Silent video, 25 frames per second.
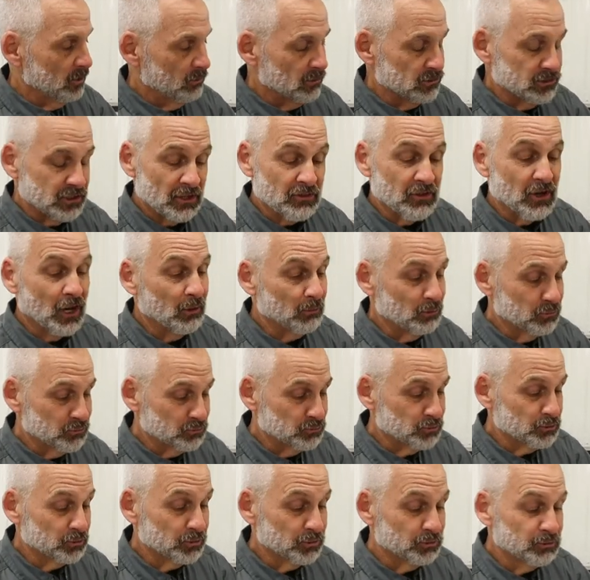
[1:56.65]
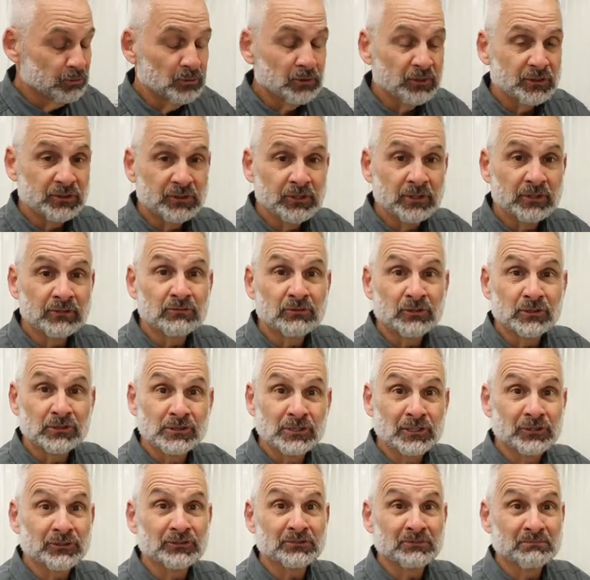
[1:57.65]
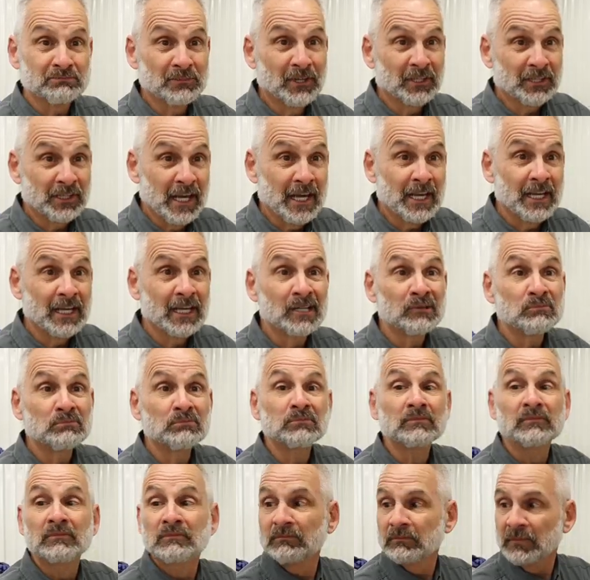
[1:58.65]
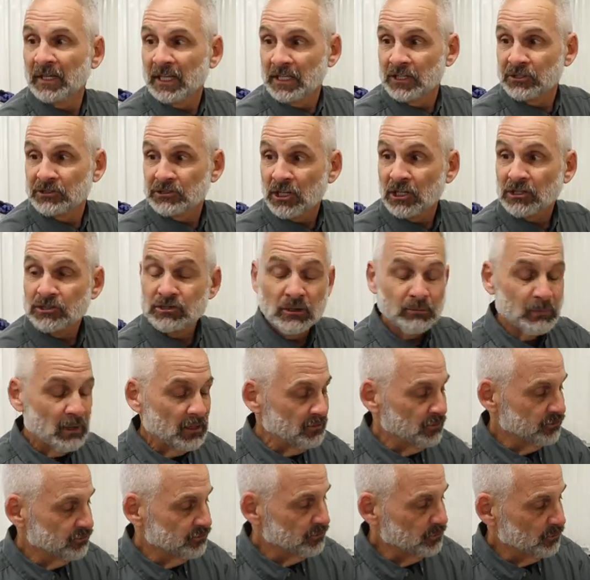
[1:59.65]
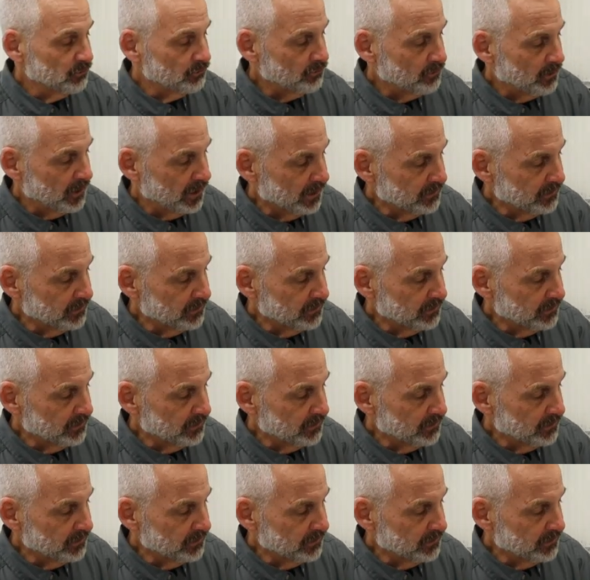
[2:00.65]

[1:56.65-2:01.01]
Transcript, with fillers: which I thought was really, really good for just a cam and a touch-up on the cylinder right.